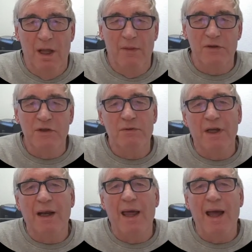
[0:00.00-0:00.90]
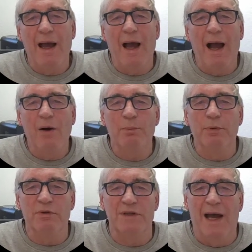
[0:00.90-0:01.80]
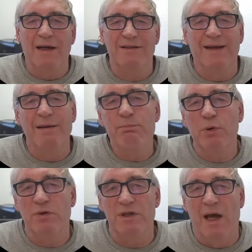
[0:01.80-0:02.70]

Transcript: Thus you declare output tax and input